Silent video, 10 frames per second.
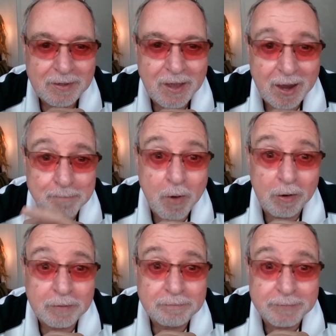Hi, I'm
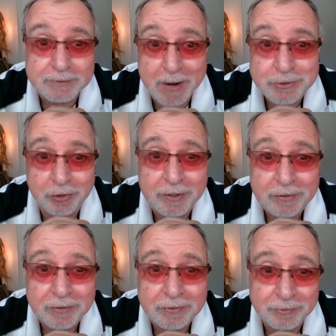Mark. This is my journey
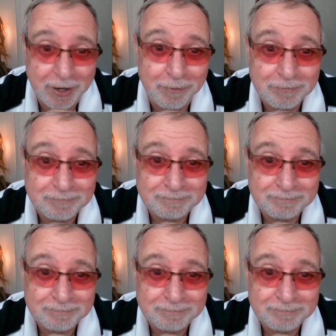through tarot.